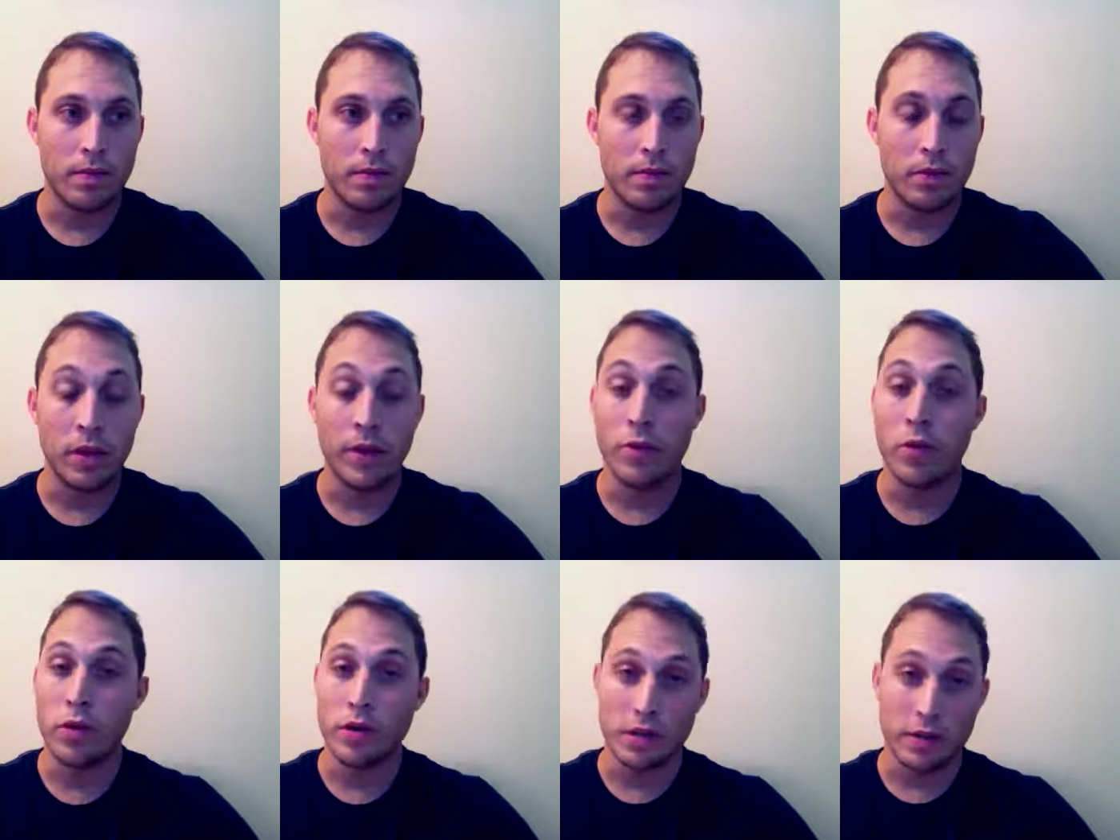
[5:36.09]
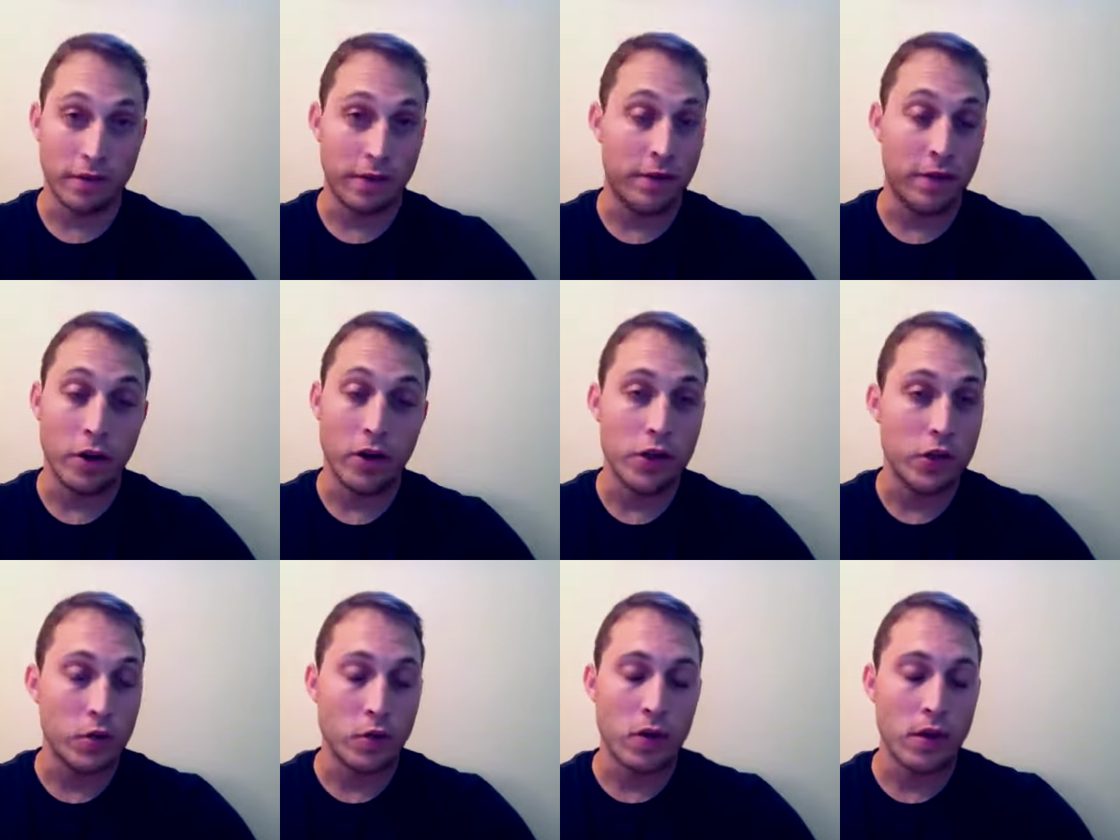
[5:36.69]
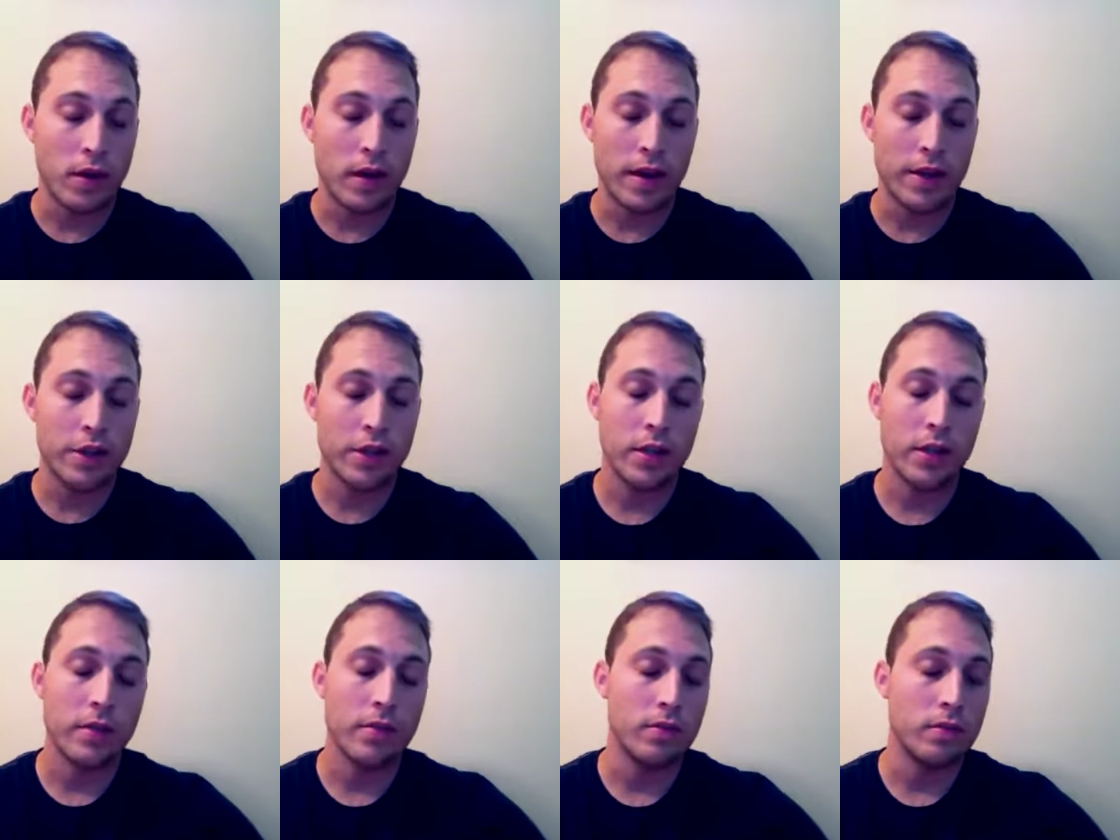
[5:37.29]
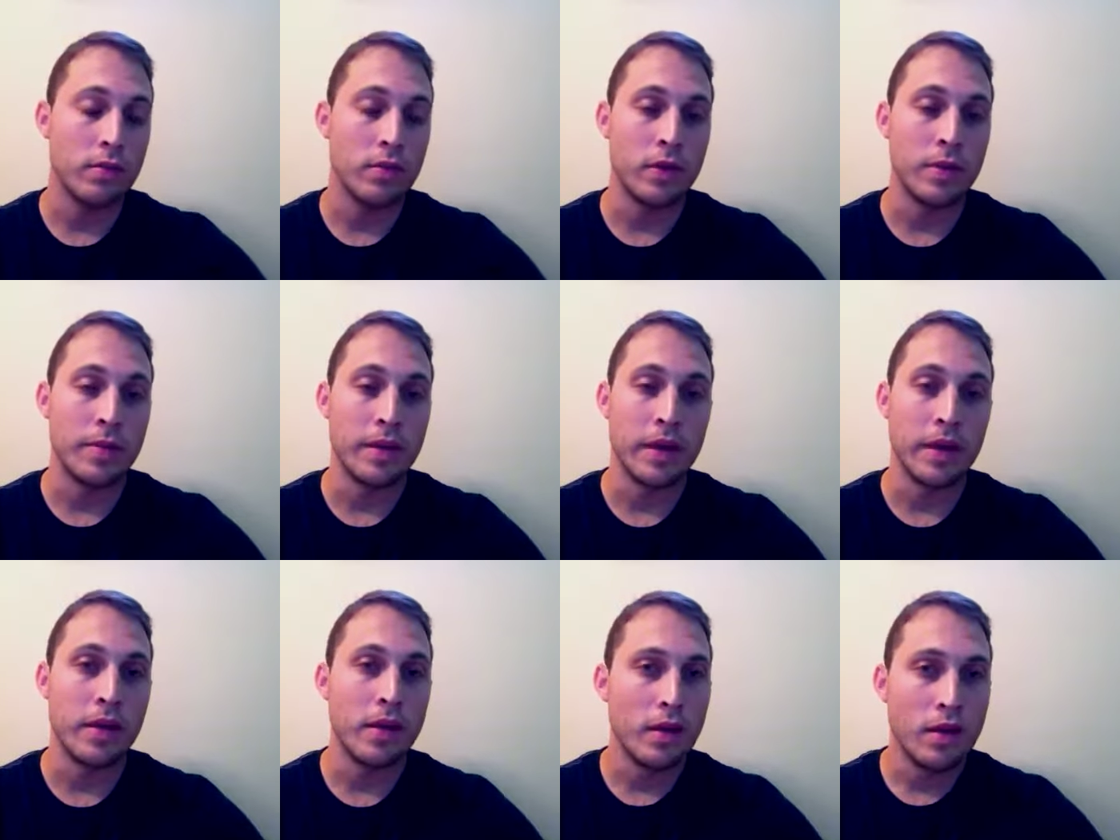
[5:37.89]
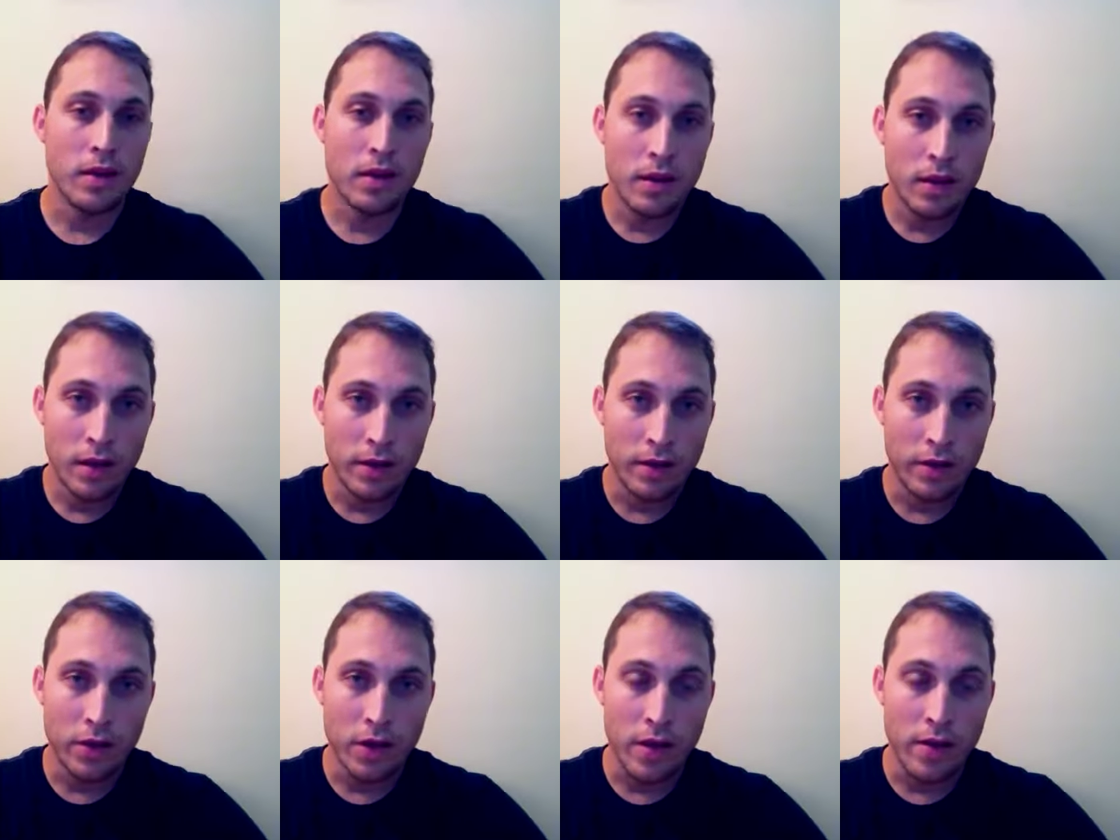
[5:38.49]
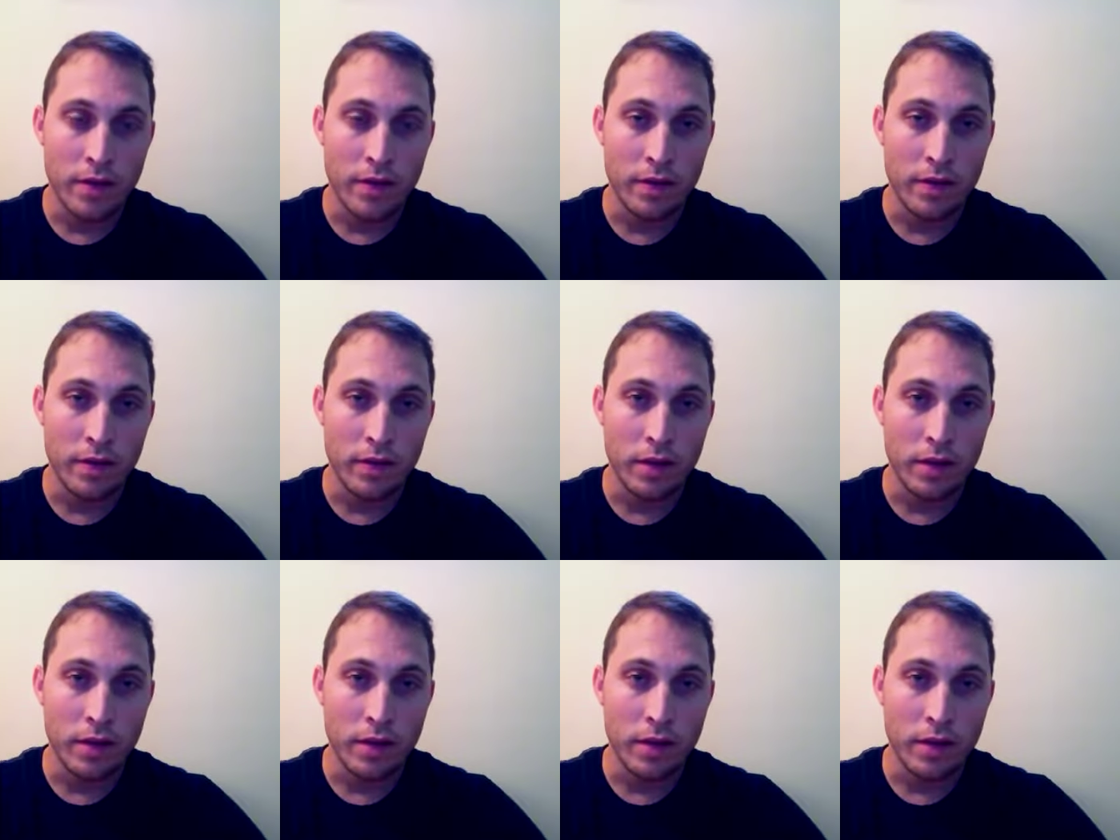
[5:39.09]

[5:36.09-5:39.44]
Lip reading: Really, of course, the first one actually would be if you have